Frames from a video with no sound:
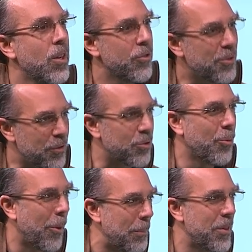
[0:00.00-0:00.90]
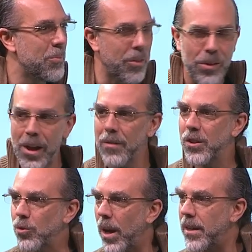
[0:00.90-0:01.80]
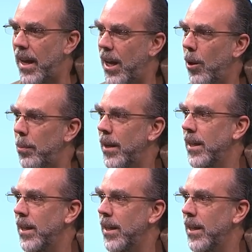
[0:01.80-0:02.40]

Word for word: sort of swarmed them with love and tried to help